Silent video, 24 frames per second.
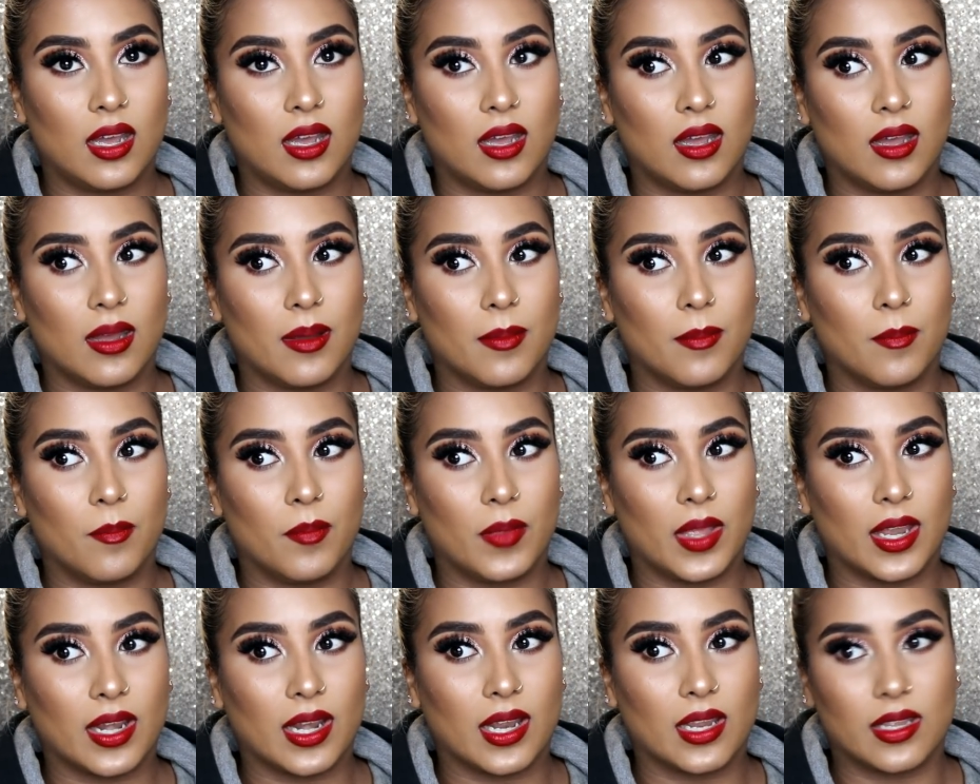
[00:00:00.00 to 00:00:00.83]

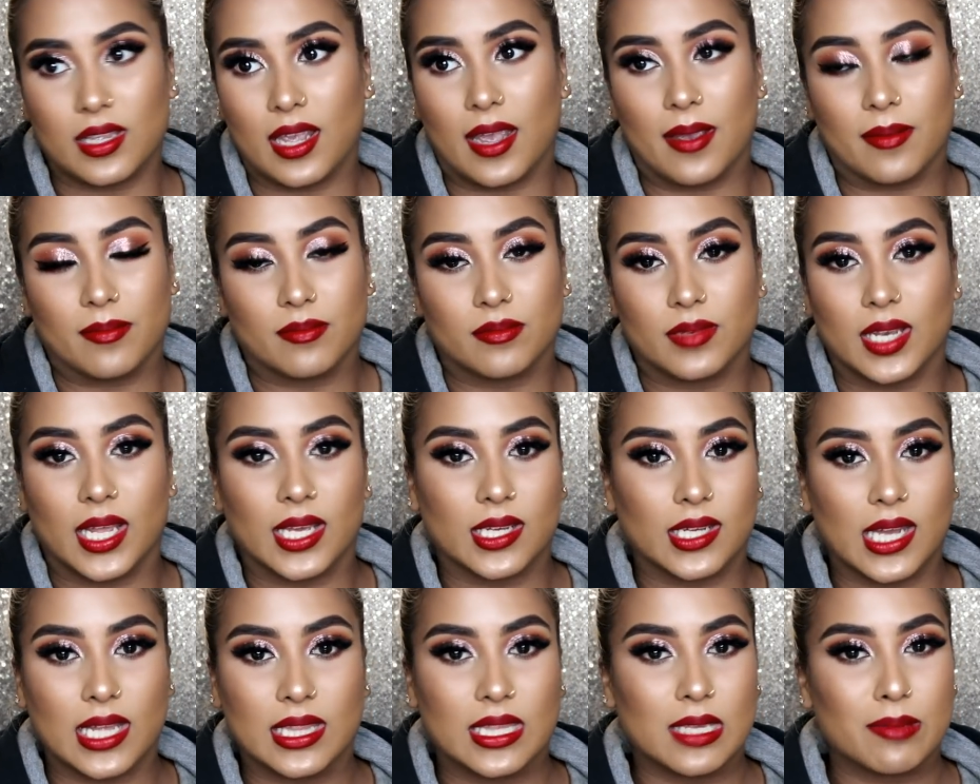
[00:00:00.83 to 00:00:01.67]

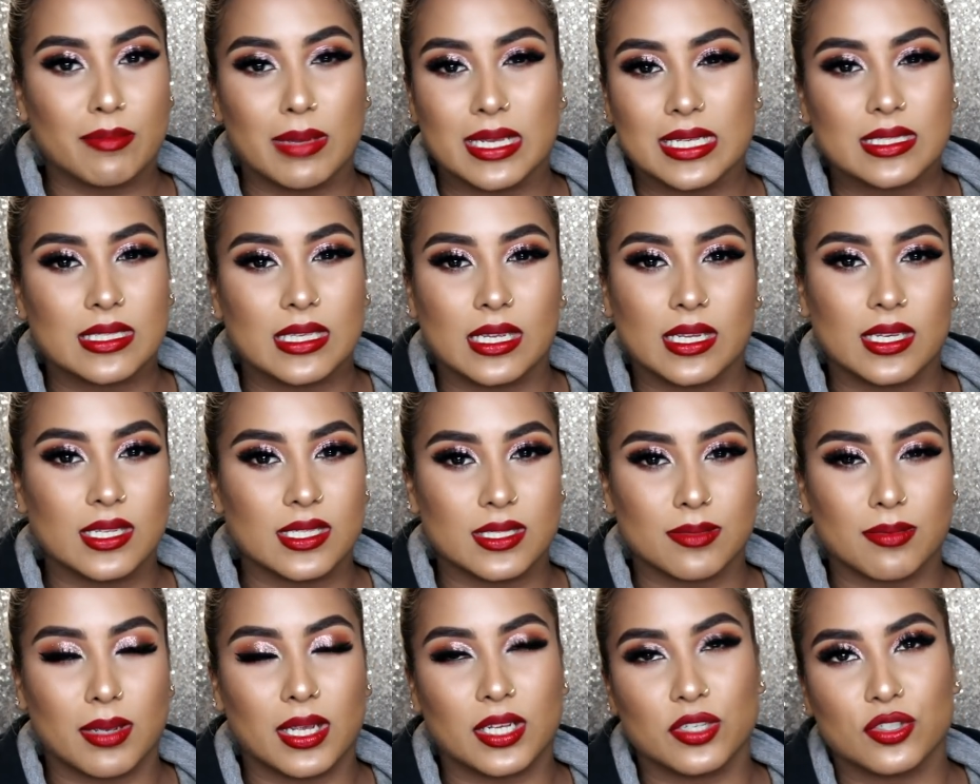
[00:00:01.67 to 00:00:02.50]
I think my skin
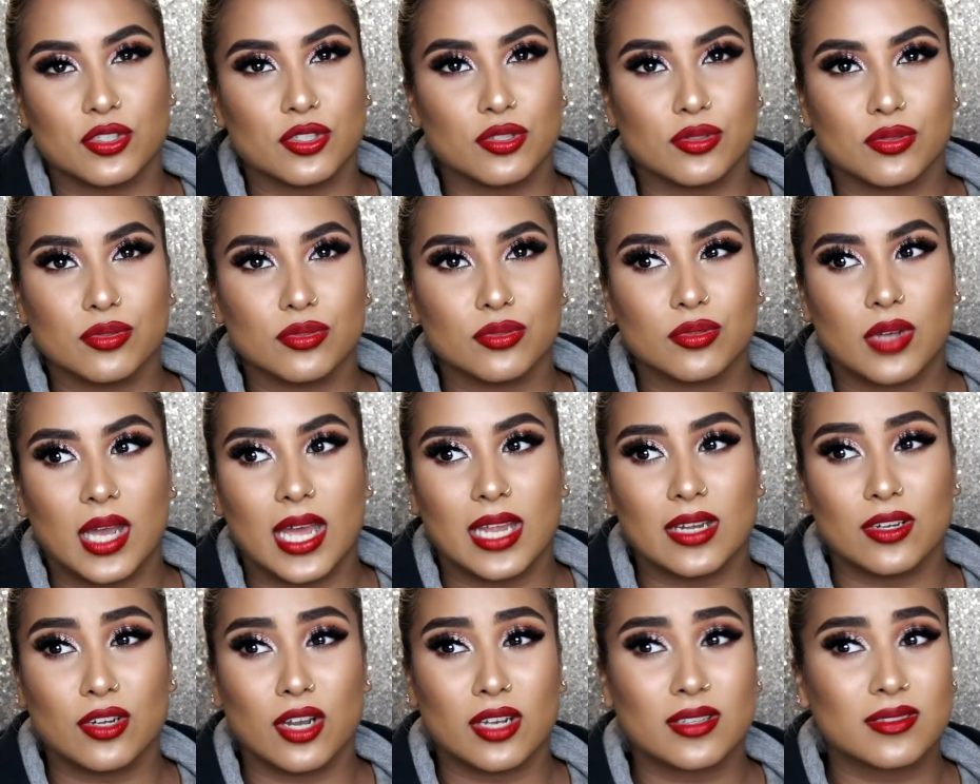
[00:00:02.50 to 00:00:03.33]
is my issue.
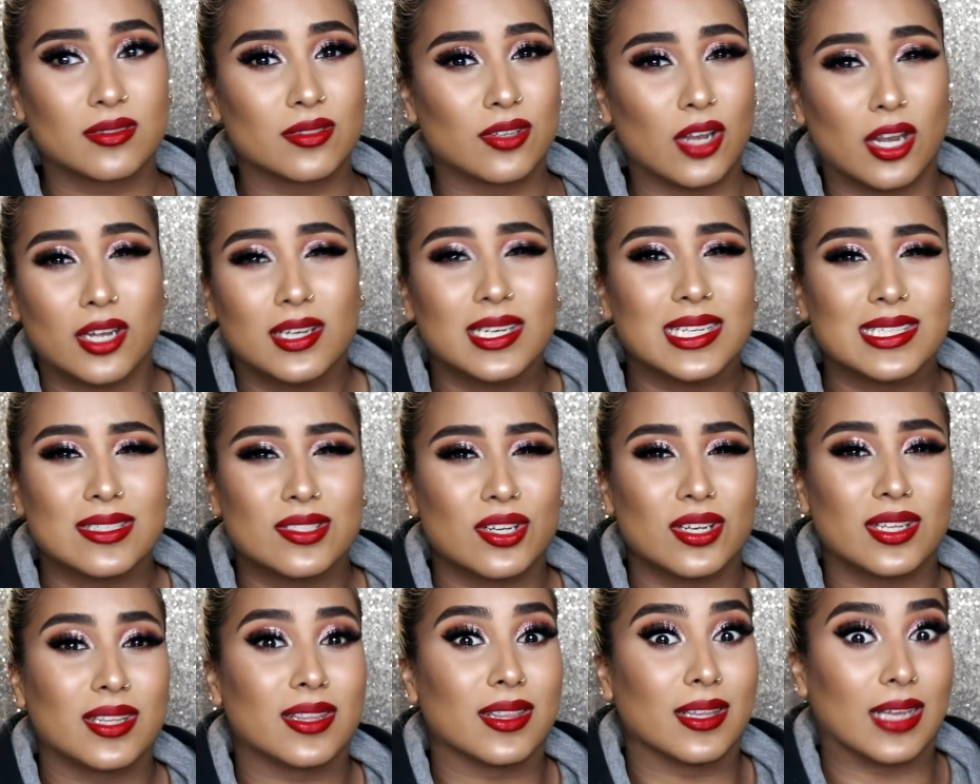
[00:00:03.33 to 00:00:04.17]
Not
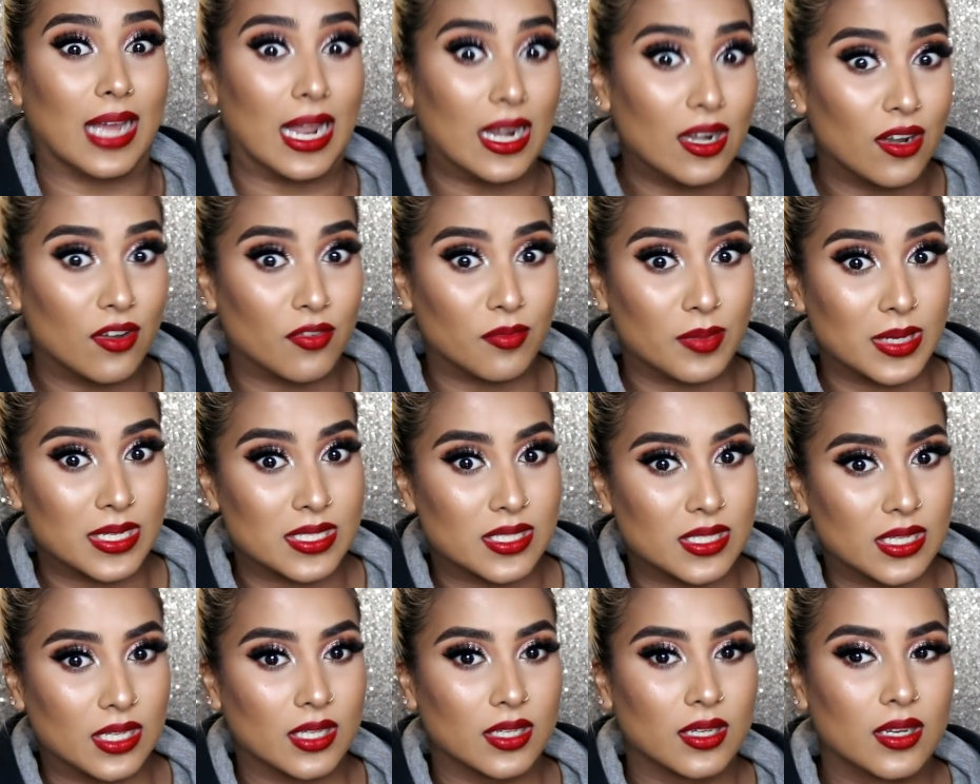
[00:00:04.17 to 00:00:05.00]
necessarily the color of my
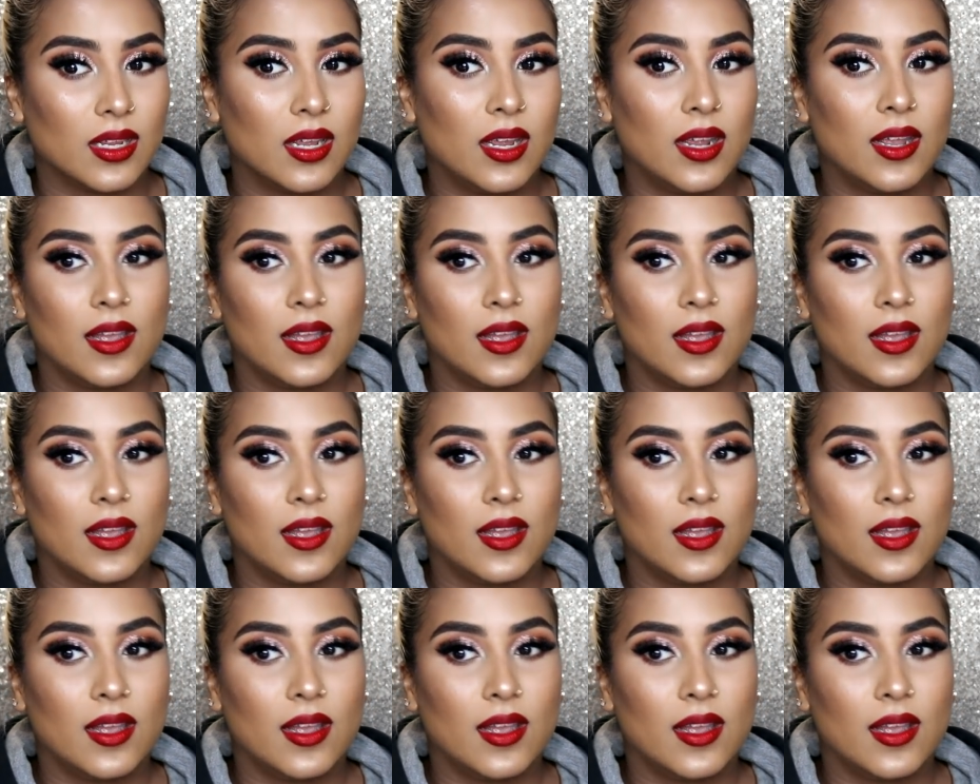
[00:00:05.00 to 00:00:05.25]
skin.